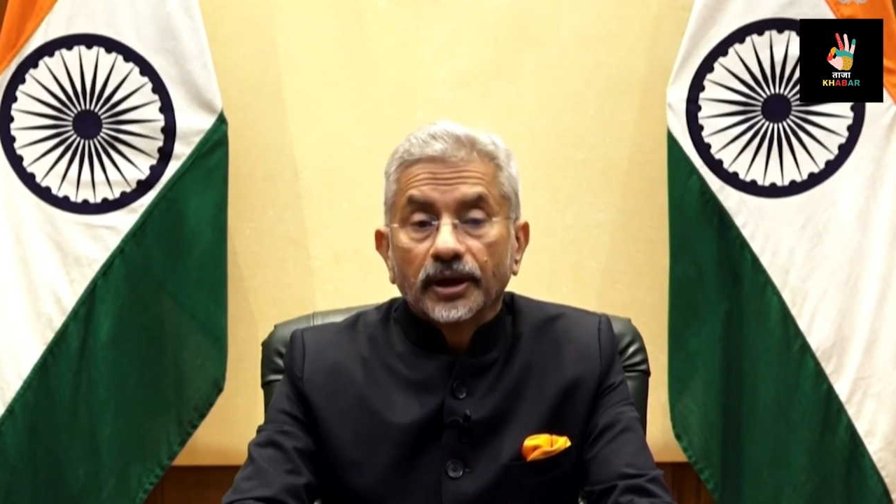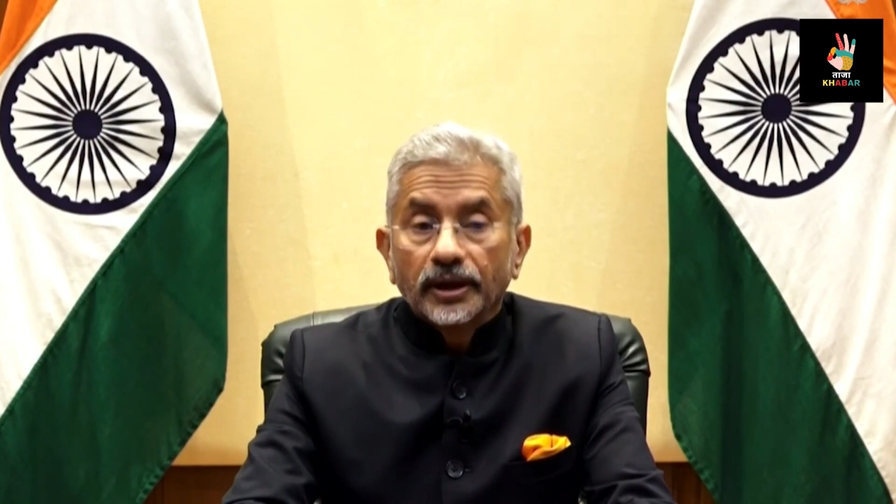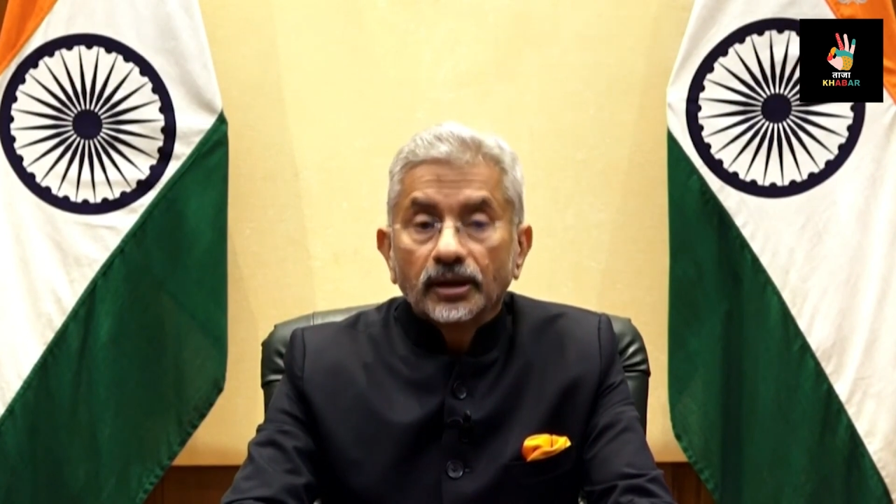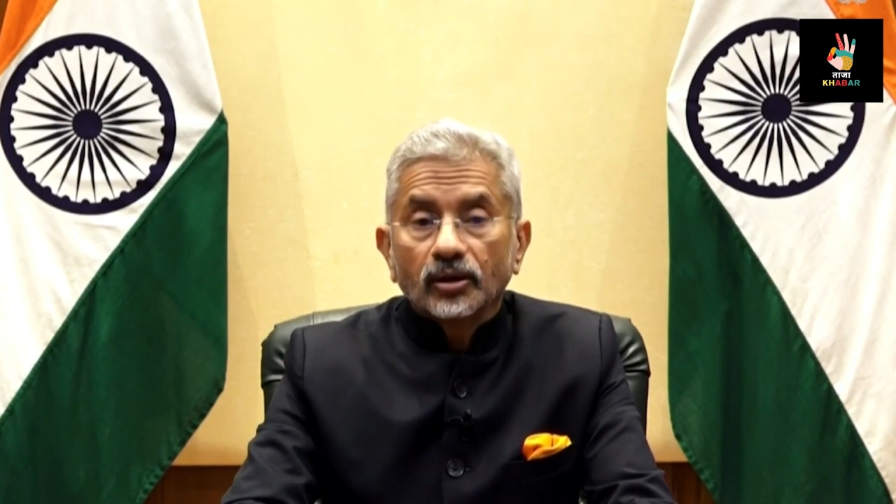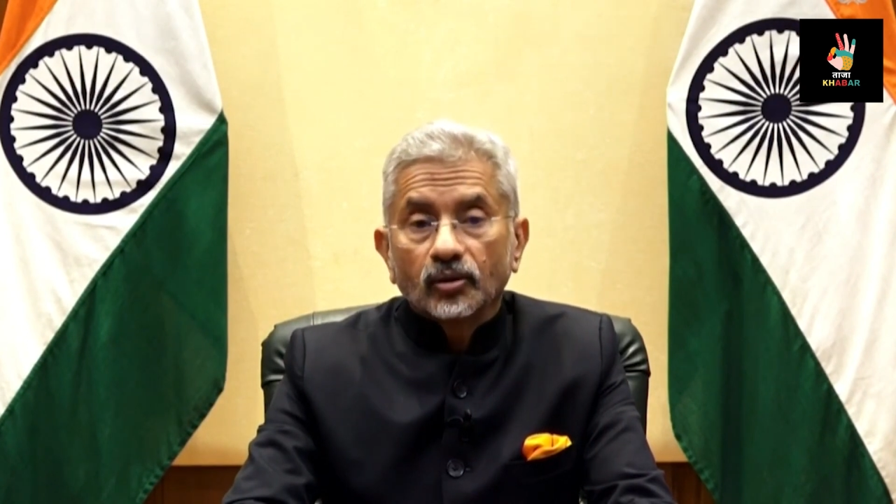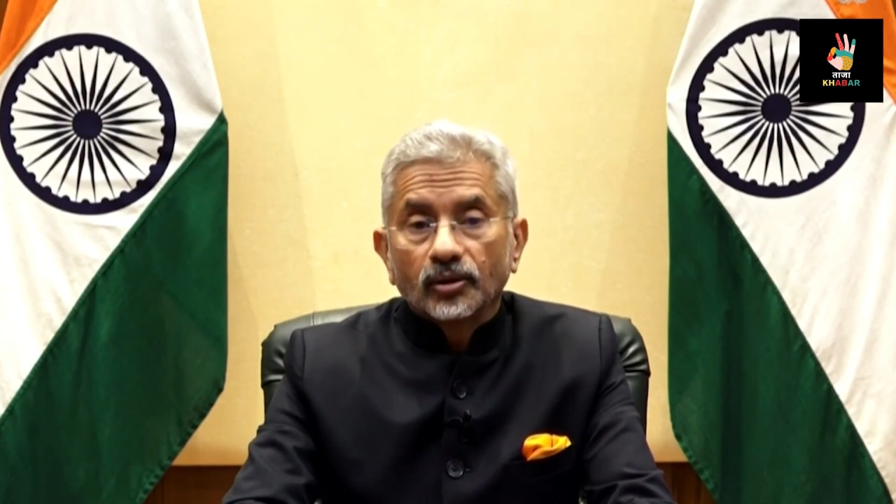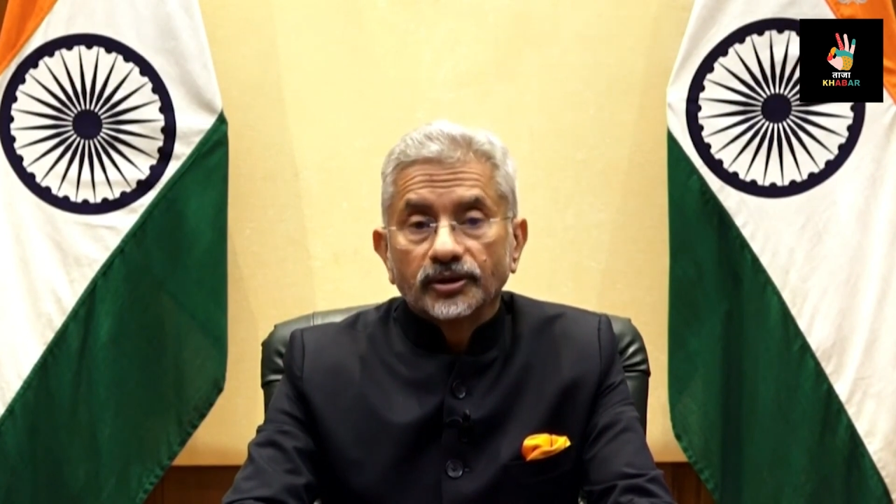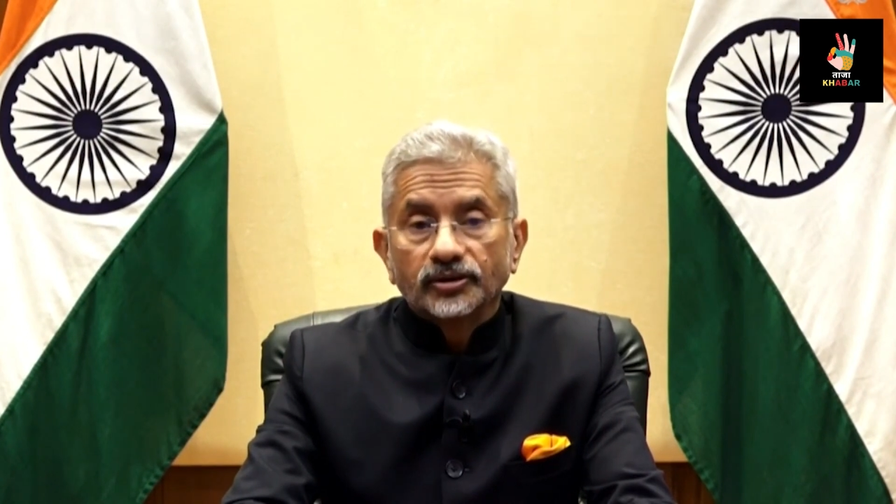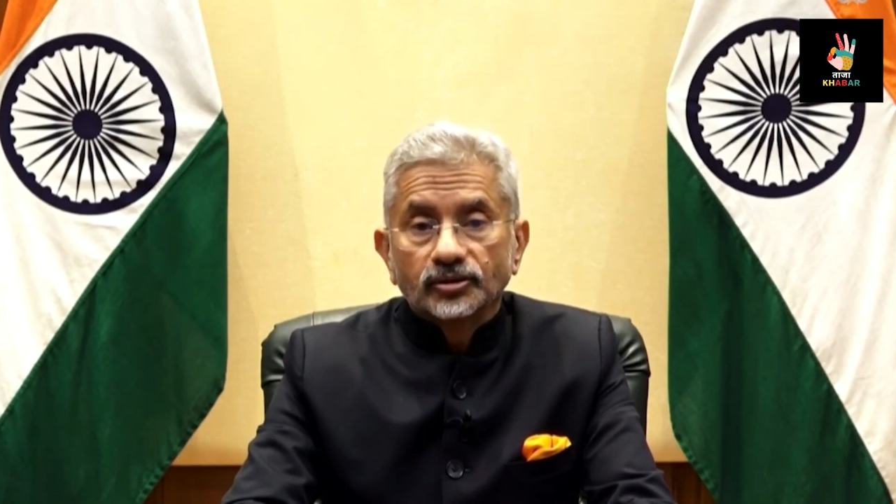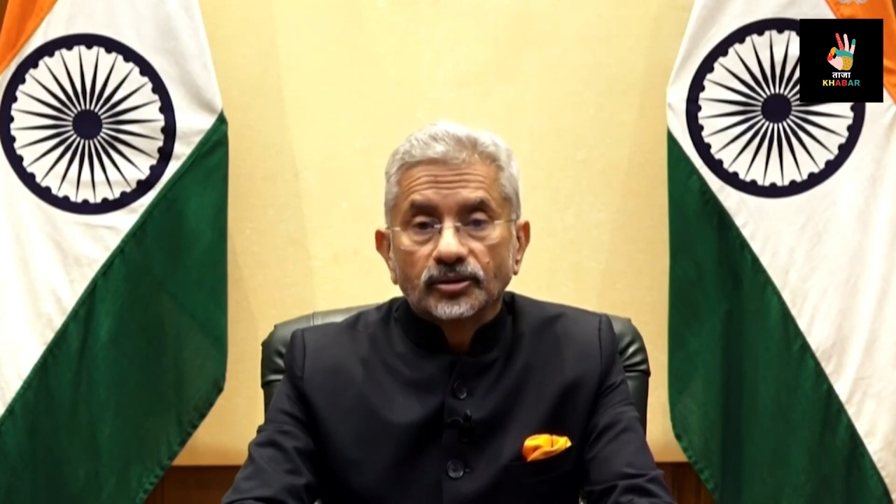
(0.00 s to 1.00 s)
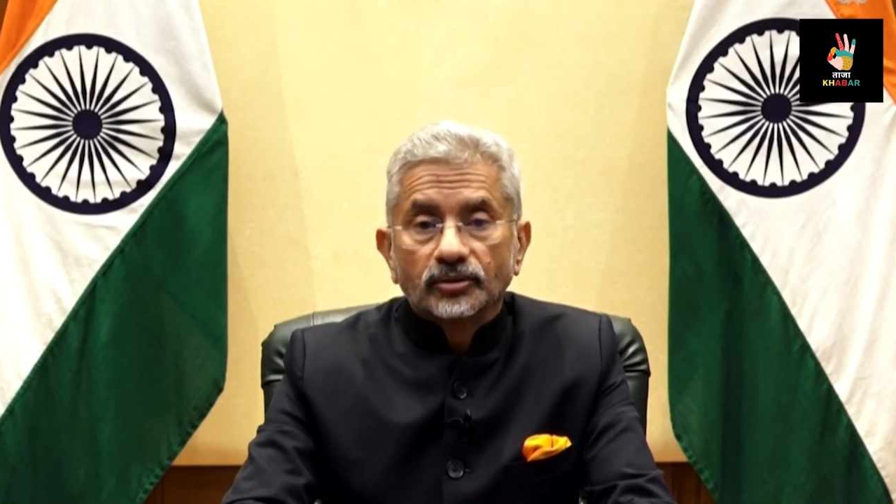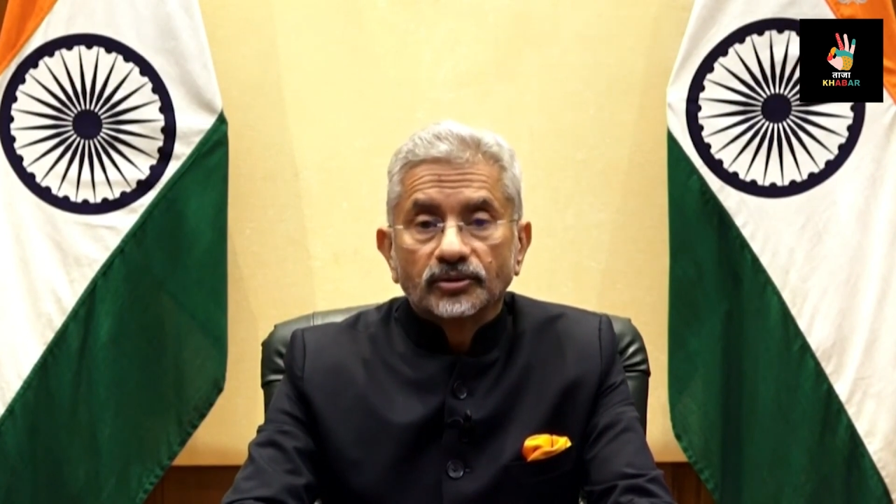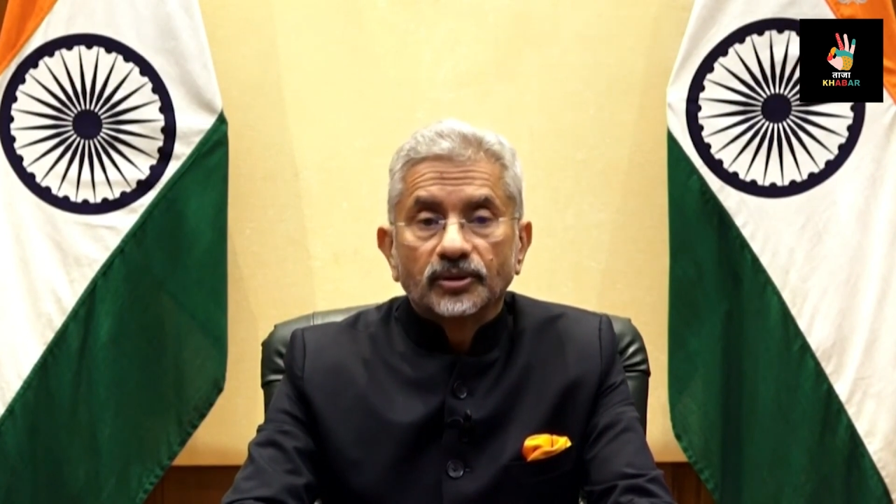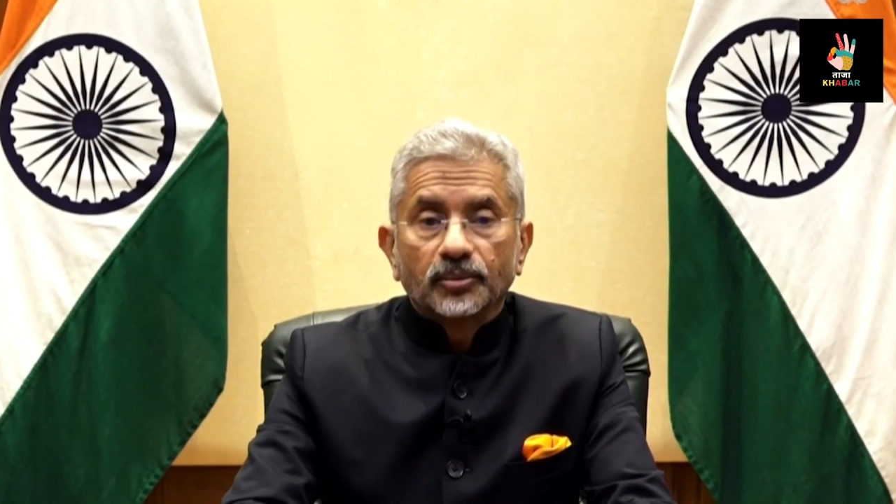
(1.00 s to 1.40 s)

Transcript: in accordance with the